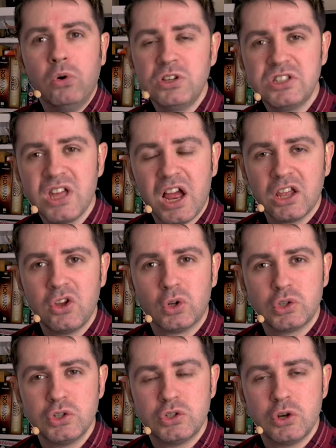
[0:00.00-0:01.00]
What's that
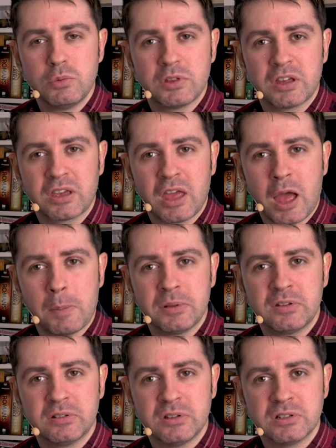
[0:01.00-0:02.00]
got to do with a
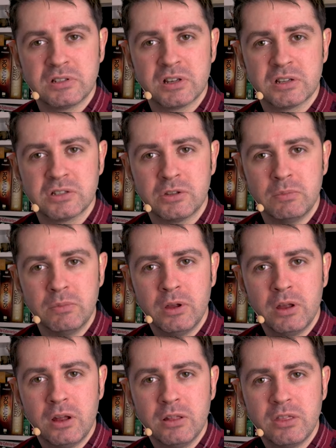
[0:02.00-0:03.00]
capitalist system?
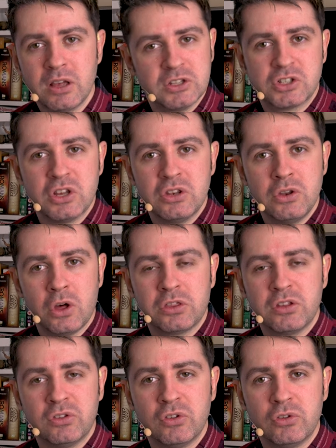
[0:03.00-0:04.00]
That's got
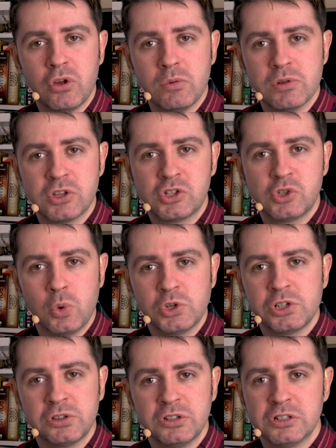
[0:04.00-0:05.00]
nothing to do with
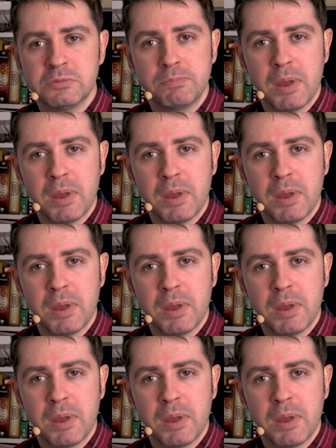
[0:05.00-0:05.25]
socialist